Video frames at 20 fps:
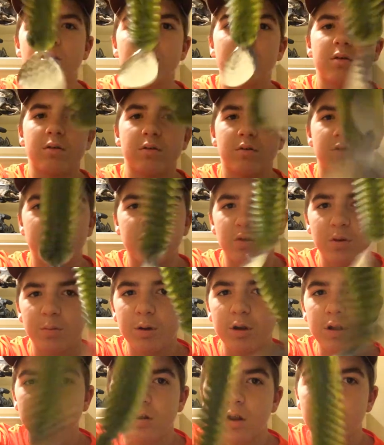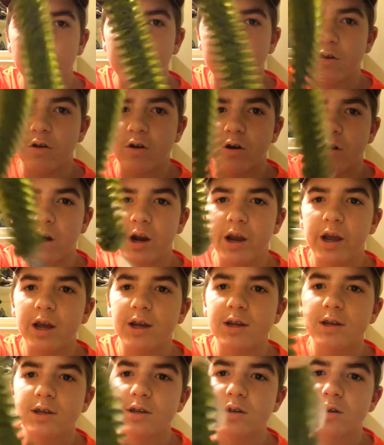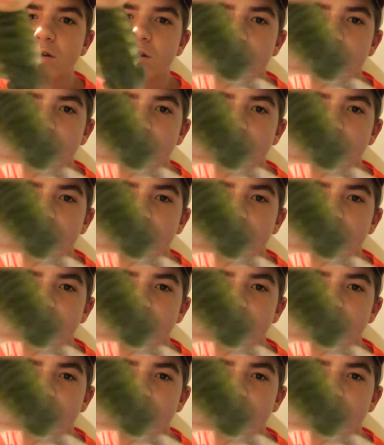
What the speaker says: can swim it through grass.